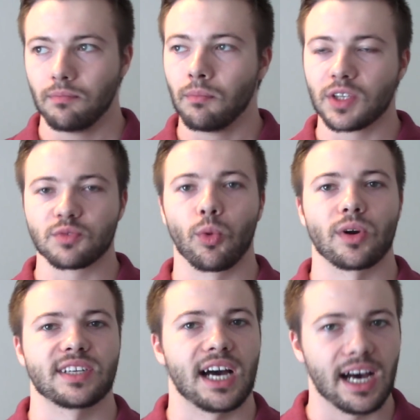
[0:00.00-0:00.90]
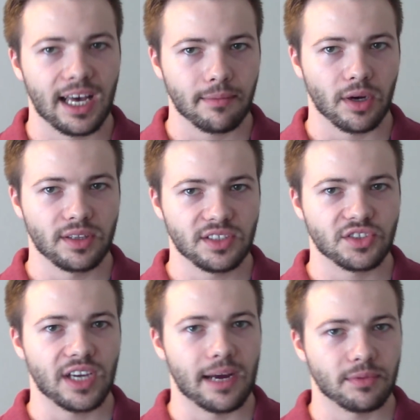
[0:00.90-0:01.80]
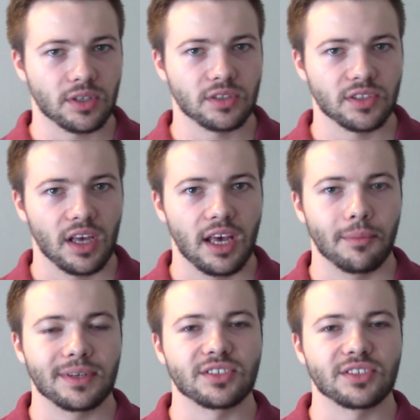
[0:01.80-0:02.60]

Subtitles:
much more time on these chapters, but it was